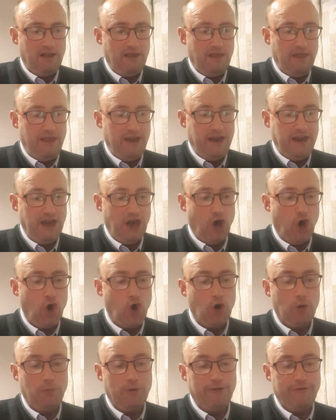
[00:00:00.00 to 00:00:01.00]
the
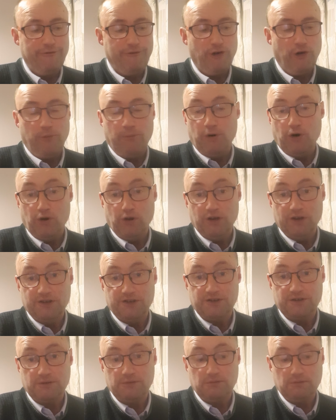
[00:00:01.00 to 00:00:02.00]
home of
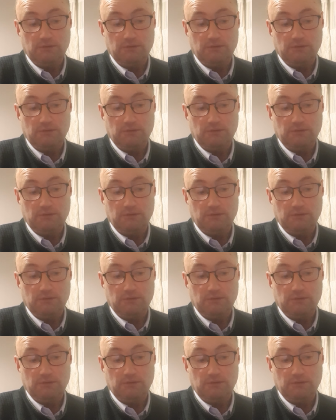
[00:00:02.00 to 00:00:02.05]
footballers,